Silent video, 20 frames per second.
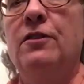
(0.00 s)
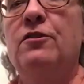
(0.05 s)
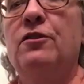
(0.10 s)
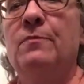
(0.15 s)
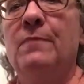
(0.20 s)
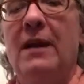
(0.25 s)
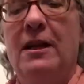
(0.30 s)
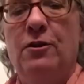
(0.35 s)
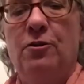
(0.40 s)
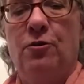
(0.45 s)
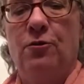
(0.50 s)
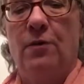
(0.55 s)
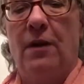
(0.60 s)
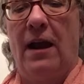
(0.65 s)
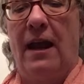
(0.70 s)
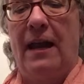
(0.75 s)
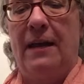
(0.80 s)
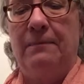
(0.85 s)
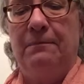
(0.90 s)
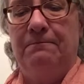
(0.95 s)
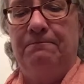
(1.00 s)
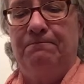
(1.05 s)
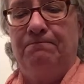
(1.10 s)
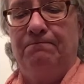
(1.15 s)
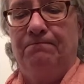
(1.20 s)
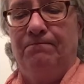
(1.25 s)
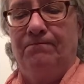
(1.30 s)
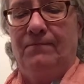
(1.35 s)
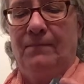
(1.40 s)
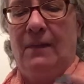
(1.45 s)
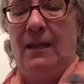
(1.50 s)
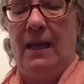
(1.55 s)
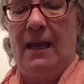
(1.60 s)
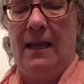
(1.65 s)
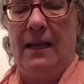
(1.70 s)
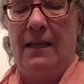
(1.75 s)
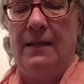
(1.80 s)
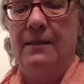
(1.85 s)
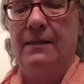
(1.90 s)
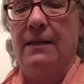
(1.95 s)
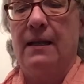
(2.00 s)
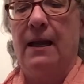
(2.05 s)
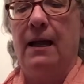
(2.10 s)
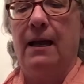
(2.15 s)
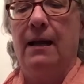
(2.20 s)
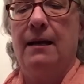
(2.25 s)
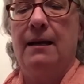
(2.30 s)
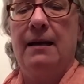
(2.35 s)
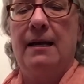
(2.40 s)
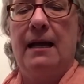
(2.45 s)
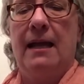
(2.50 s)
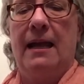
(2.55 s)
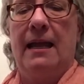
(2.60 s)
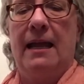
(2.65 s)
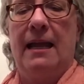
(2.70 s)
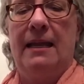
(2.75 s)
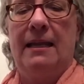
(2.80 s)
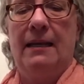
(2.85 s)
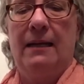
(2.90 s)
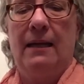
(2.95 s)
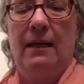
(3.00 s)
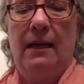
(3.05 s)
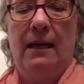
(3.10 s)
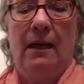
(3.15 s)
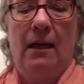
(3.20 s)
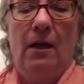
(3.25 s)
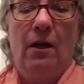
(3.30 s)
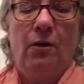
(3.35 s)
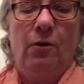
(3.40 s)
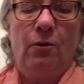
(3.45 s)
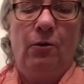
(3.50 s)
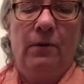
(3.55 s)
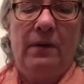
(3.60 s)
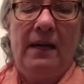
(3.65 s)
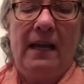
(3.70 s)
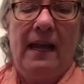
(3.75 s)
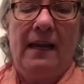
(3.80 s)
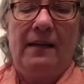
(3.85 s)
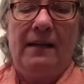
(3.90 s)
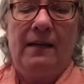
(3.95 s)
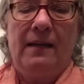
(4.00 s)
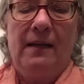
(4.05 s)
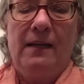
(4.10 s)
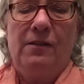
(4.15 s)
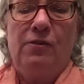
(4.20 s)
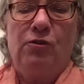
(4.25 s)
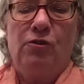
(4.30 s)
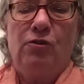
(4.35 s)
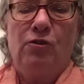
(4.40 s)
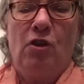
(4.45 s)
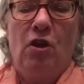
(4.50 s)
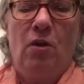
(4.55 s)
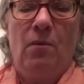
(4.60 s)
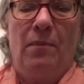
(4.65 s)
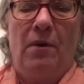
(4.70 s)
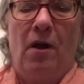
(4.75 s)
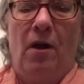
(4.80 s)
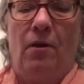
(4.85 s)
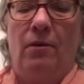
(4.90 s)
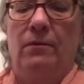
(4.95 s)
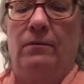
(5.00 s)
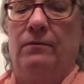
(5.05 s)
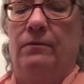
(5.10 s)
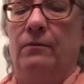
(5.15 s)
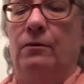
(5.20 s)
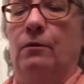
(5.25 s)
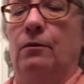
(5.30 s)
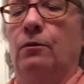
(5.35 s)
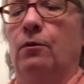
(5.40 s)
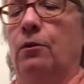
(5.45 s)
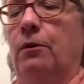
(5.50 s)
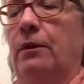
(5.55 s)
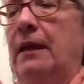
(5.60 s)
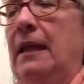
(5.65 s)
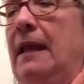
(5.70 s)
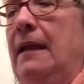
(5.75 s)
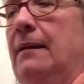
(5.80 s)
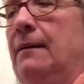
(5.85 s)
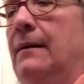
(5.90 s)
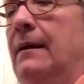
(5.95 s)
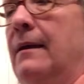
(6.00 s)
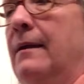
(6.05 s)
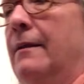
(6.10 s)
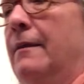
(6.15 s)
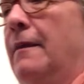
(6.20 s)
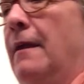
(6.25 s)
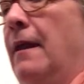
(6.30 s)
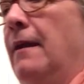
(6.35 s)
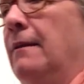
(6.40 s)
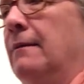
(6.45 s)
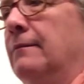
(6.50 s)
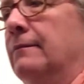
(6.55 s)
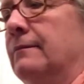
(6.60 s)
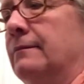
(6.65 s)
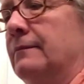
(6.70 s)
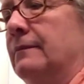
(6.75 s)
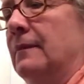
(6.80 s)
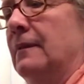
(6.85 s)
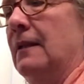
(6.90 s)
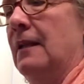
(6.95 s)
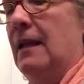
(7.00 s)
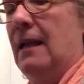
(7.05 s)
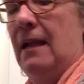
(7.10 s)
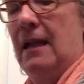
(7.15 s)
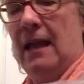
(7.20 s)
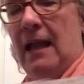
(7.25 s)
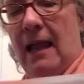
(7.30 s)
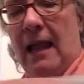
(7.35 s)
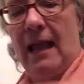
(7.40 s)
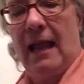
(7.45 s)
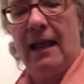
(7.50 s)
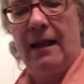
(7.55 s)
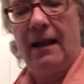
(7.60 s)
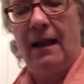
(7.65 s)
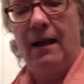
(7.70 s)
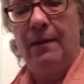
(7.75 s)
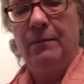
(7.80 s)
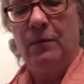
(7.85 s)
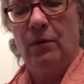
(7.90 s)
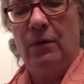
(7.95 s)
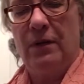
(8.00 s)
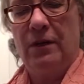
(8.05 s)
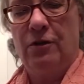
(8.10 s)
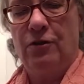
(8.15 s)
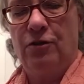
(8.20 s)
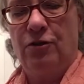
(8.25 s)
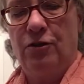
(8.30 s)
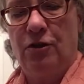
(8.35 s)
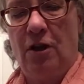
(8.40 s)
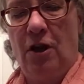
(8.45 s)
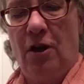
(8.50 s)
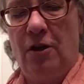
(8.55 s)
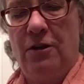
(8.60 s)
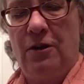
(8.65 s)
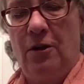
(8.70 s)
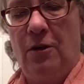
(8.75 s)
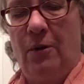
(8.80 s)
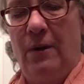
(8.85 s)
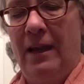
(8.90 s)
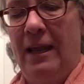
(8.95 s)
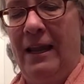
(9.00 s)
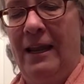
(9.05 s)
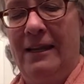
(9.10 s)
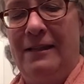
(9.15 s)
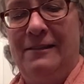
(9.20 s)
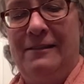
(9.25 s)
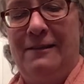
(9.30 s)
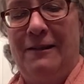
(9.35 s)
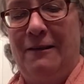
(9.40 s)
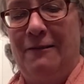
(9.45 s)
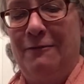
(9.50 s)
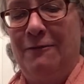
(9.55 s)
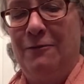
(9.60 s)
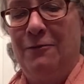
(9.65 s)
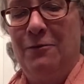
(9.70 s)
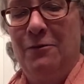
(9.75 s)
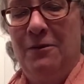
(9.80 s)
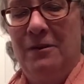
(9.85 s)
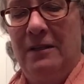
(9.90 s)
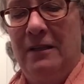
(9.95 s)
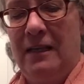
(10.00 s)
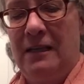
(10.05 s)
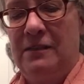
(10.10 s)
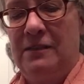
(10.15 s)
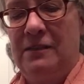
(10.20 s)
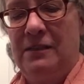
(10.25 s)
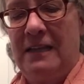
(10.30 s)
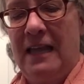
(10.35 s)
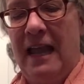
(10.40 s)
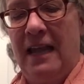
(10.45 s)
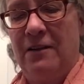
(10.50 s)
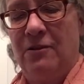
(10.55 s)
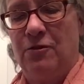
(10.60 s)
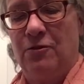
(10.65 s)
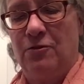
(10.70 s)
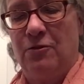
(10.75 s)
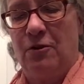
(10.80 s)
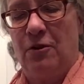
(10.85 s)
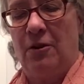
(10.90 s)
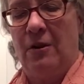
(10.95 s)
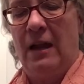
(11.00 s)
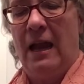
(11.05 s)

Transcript: my tray. And I created a snowball looking thing. And I'm going to show you, it is the coolest texture.